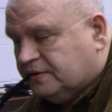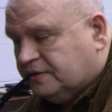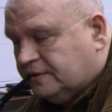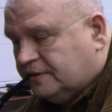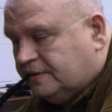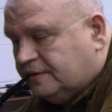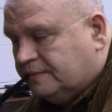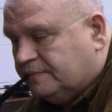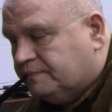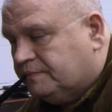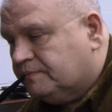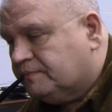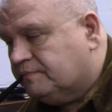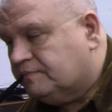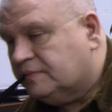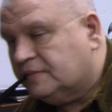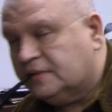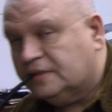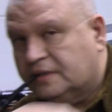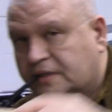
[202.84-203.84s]
So,
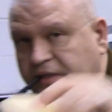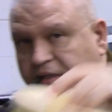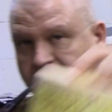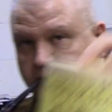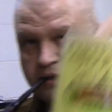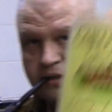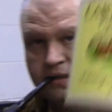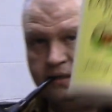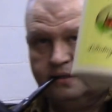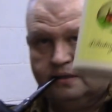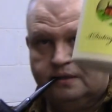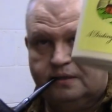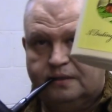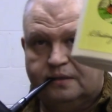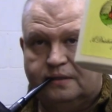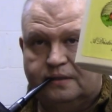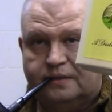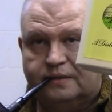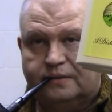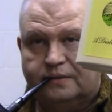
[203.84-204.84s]

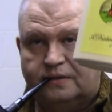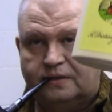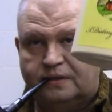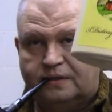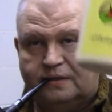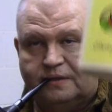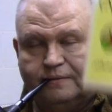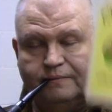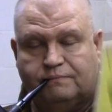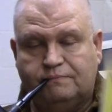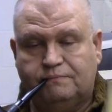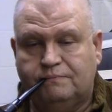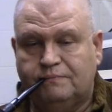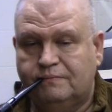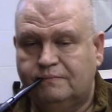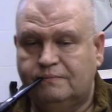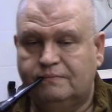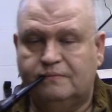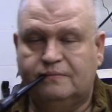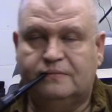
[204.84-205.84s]
Carter Hall
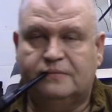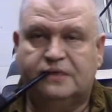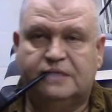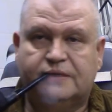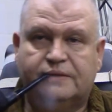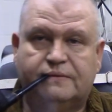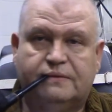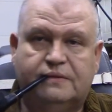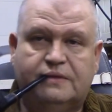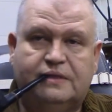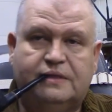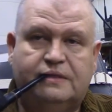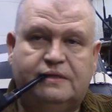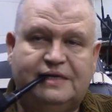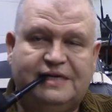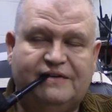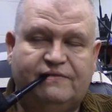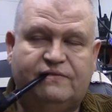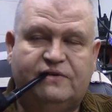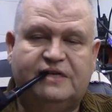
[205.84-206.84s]

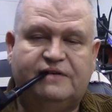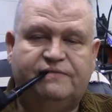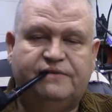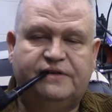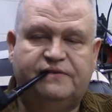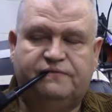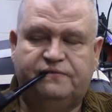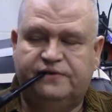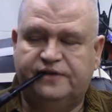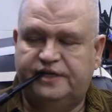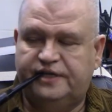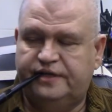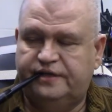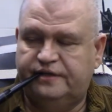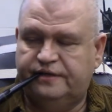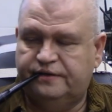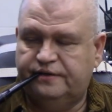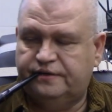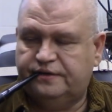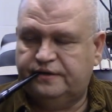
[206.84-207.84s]
have loved it for
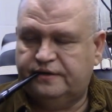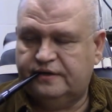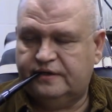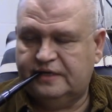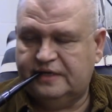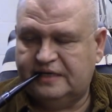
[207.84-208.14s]
years.